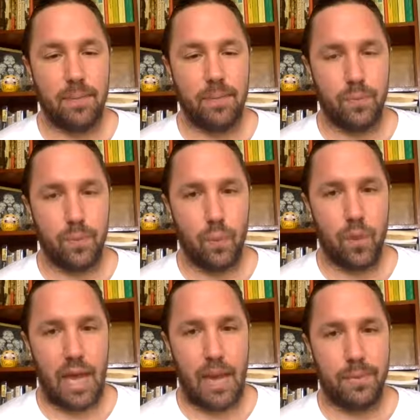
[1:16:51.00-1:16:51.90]

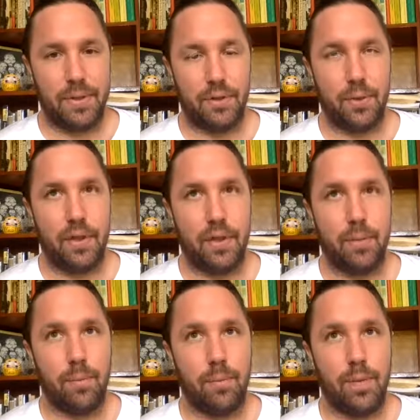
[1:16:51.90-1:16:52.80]
what happens with
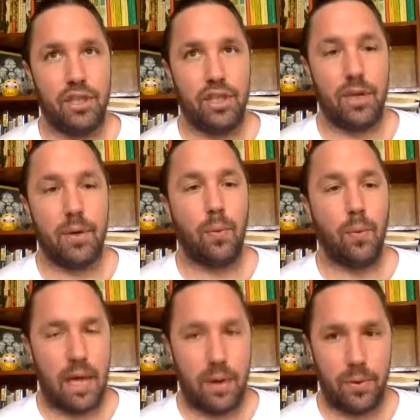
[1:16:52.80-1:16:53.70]

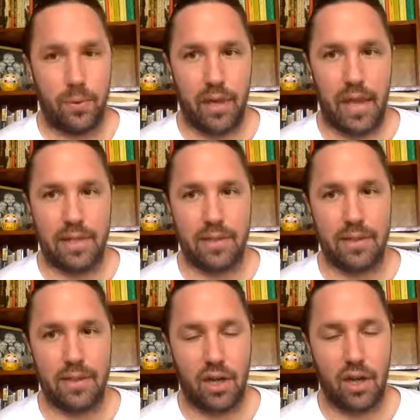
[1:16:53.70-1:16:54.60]
Majja, how it relaxes
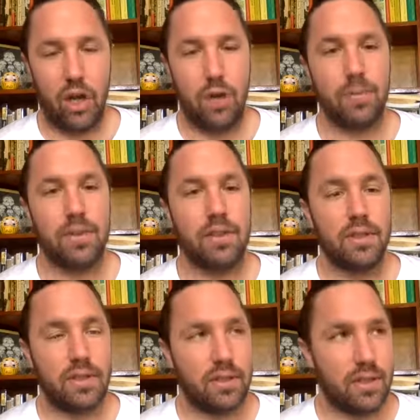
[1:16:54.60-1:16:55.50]
and calms,
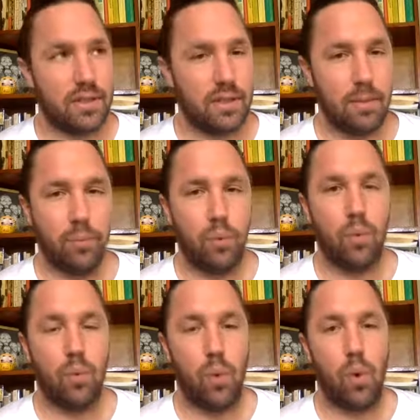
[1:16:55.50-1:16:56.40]
is just a
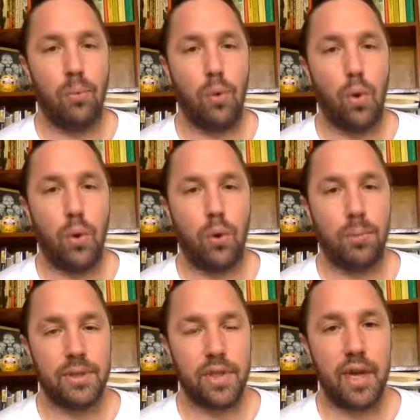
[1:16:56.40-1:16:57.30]
simple warm oil
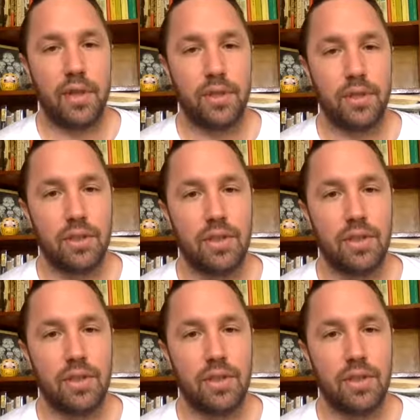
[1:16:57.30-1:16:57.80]
massage.